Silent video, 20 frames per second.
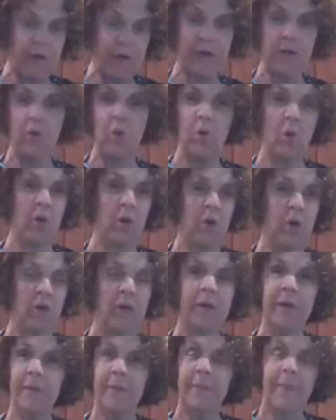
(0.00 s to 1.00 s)
it,
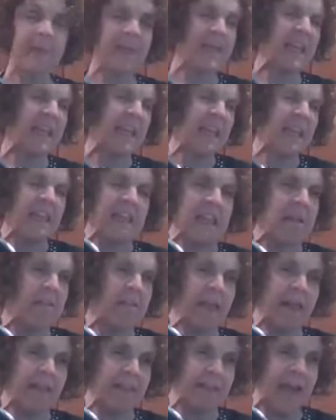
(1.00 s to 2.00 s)
or anything
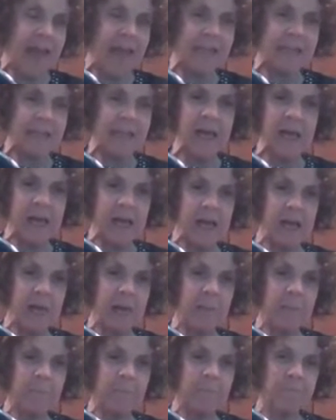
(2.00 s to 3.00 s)
like that.
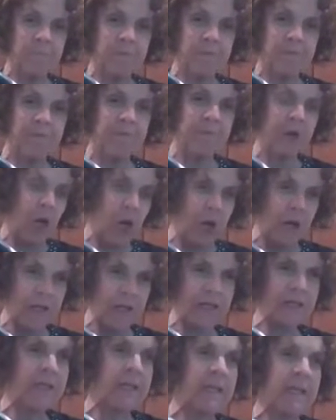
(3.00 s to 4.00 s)
The
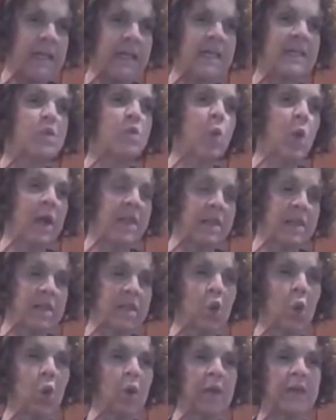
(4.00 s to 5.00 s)
fond is what's
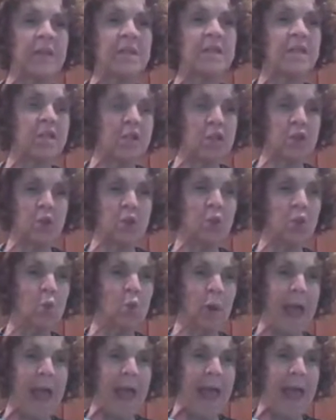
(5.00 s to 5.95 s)
going to